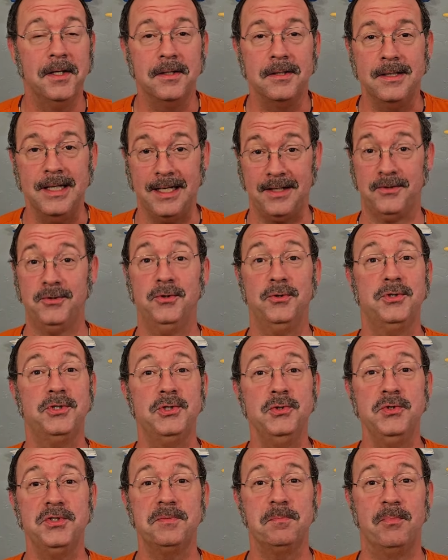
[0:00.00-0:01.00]
Dr.
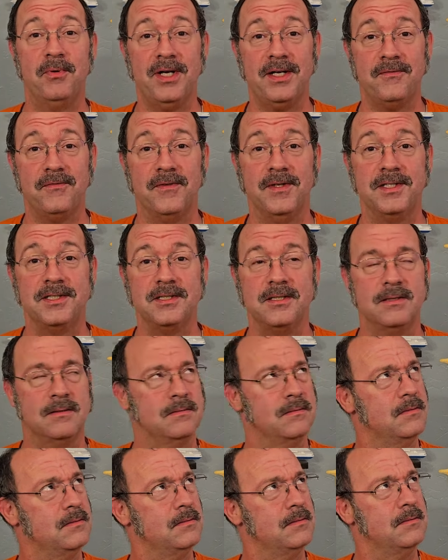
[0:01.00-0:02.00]
Seuss breakfast.
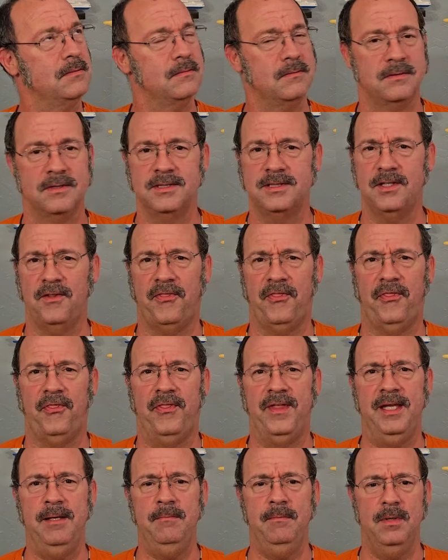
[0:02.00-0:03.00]
Is this a
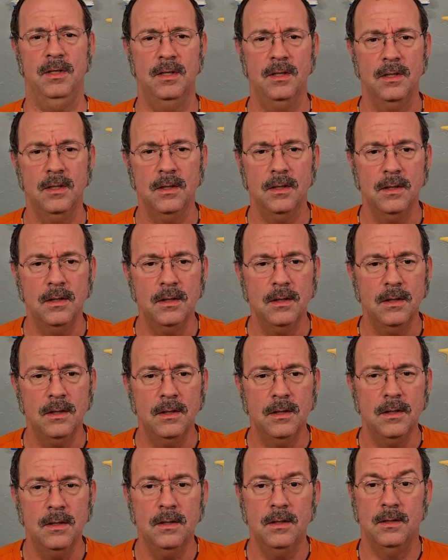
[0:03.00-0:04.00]
theme?
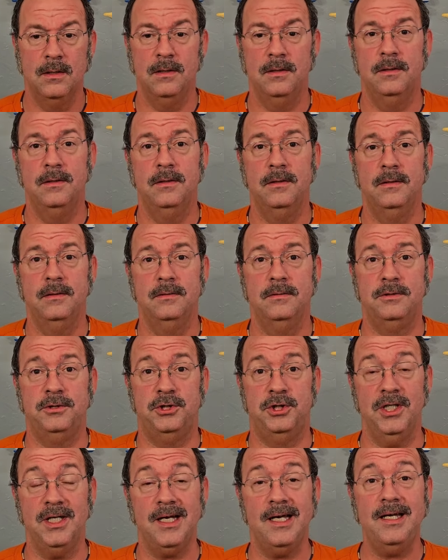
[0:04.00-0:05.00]

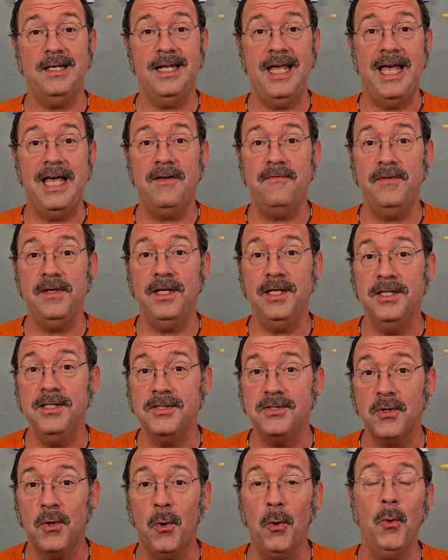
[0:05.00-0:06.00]
John having
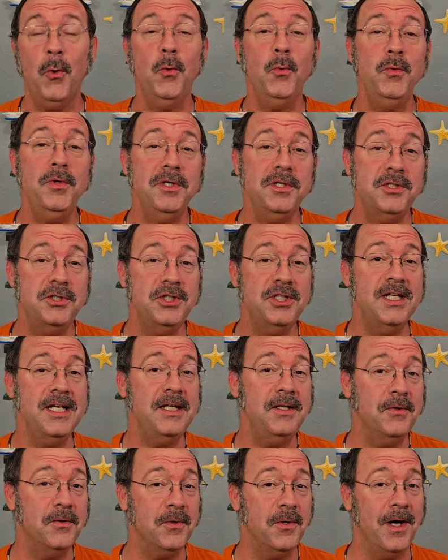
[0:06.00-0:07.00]
his own
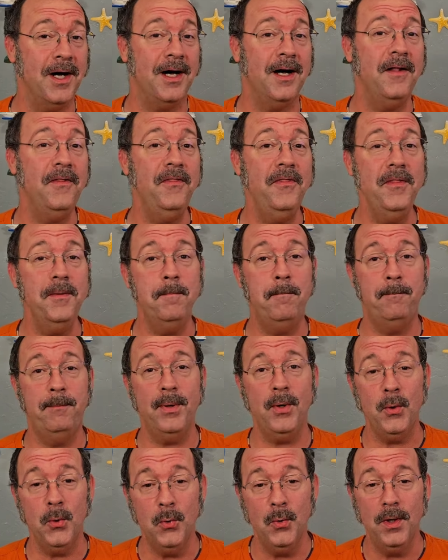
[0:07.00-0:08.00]
channel on the
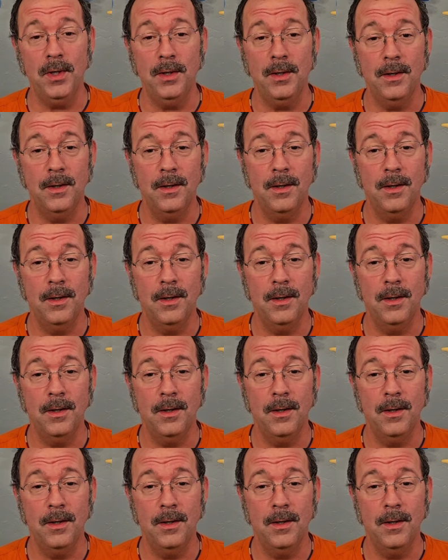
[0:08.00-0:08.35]
boat.